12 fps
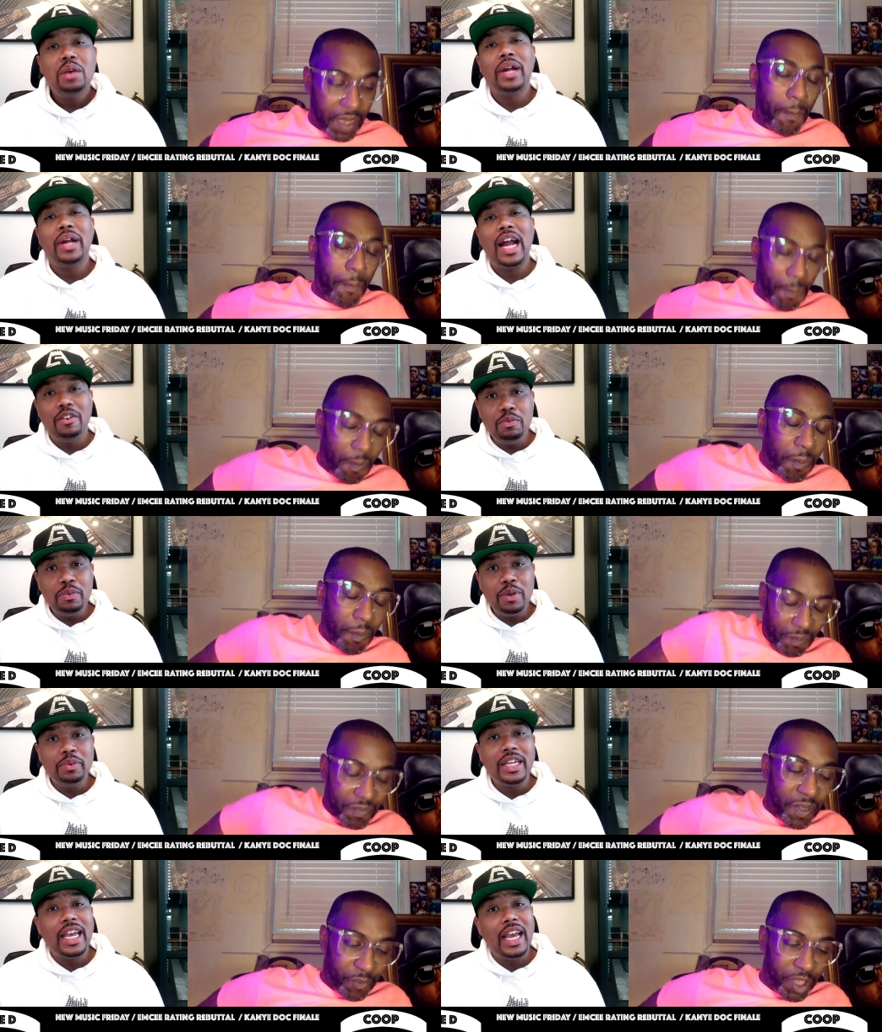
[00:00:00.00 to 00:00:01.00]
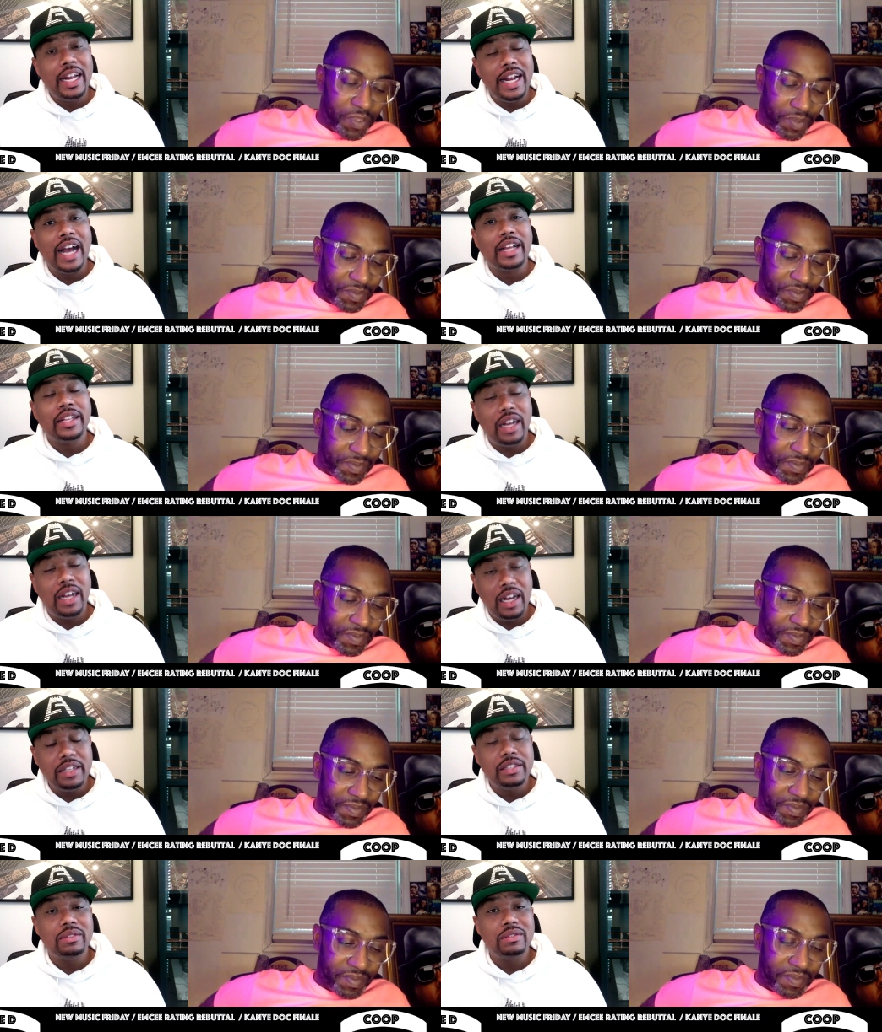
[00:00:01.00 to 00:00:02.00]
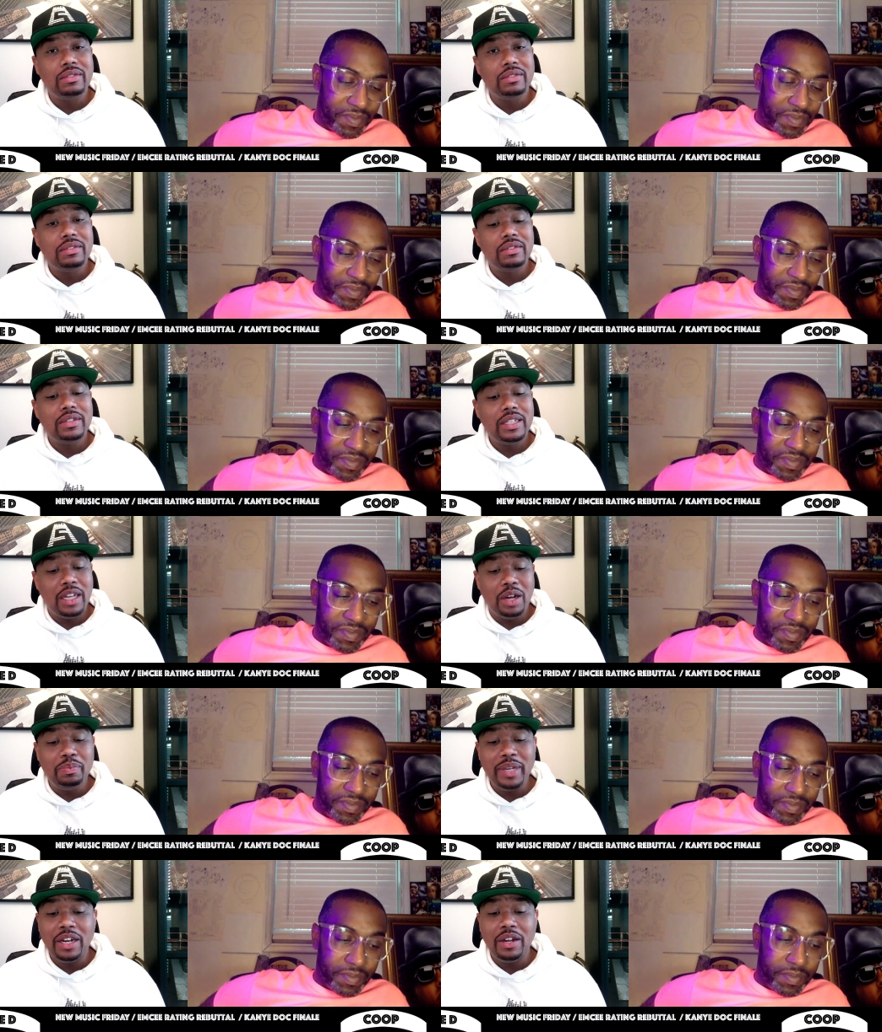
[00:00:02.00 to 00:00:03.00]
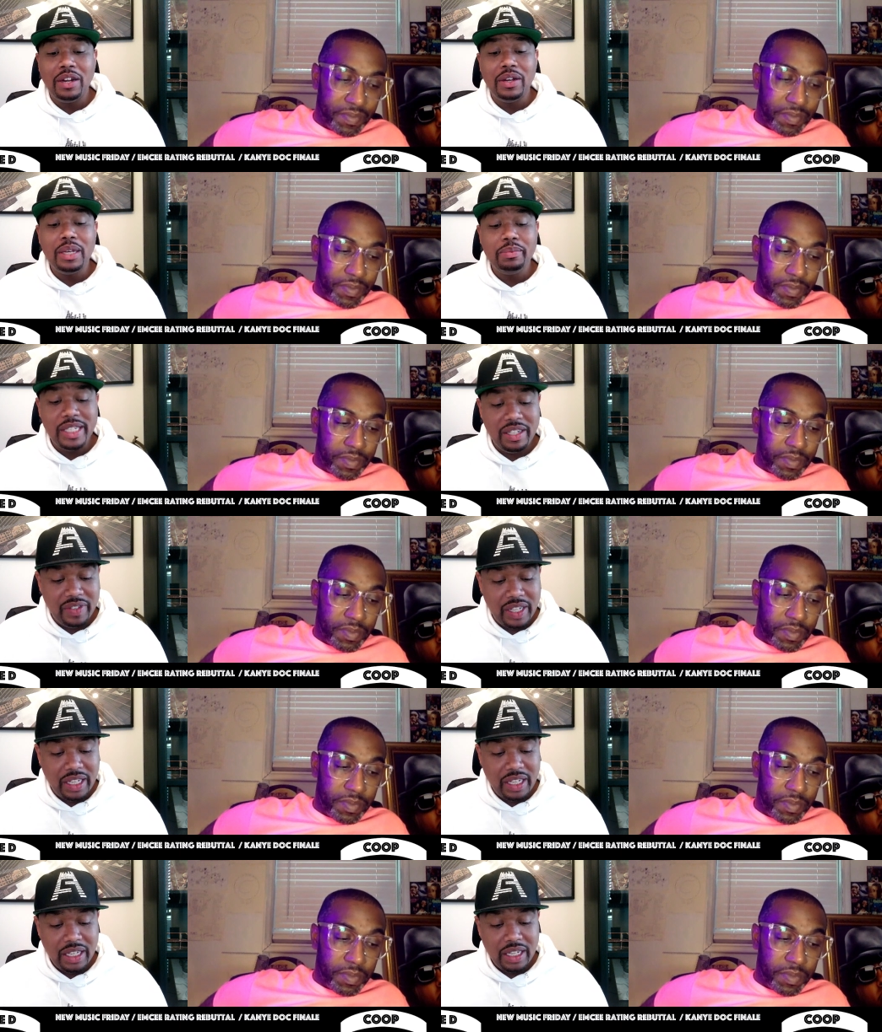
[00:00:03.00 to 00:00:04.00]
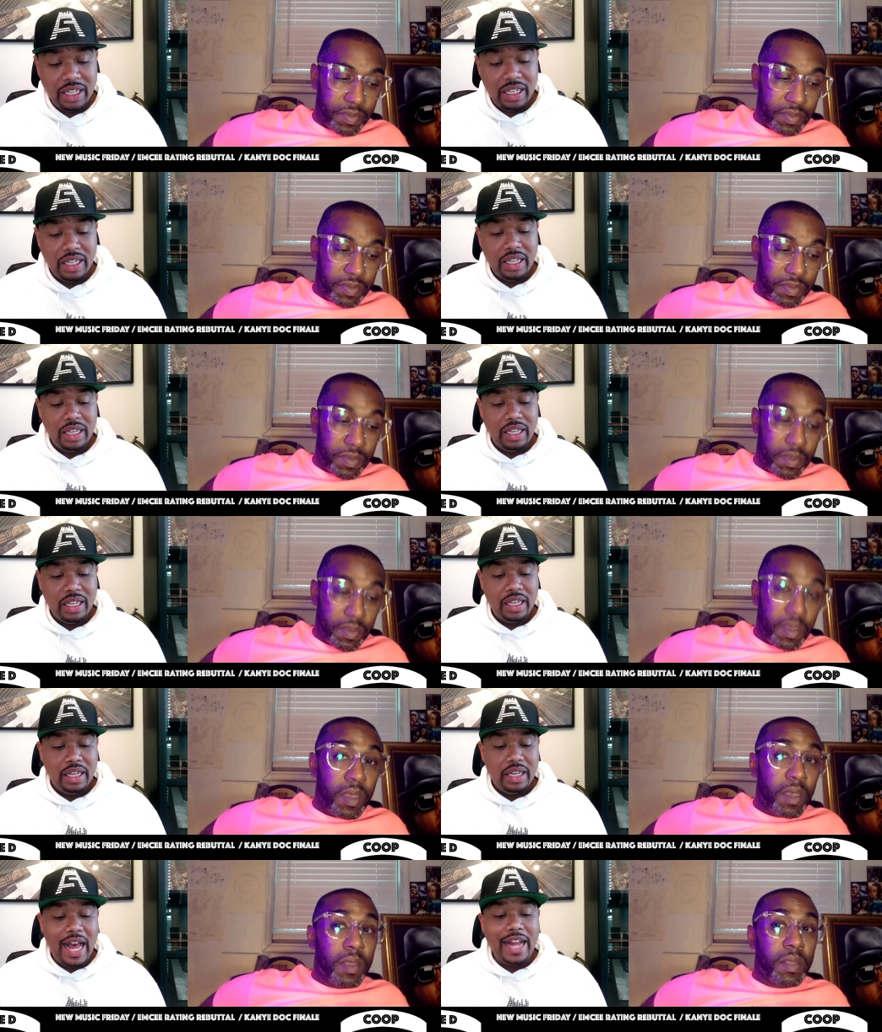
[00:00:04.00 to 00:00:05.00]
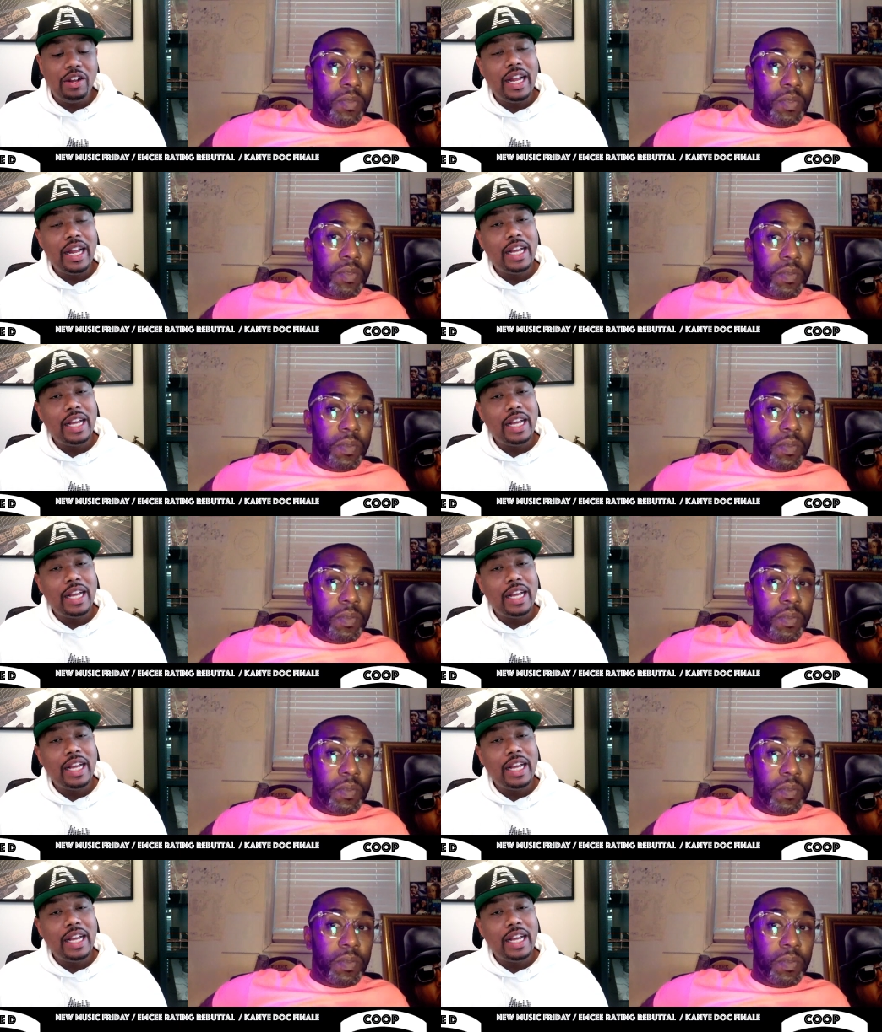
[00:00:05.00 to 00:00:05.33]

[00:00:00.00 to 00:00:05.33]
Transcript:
Speaker 1: But yeah. I remember "Can't Knock the Hustle," you know, being on MTV. And I know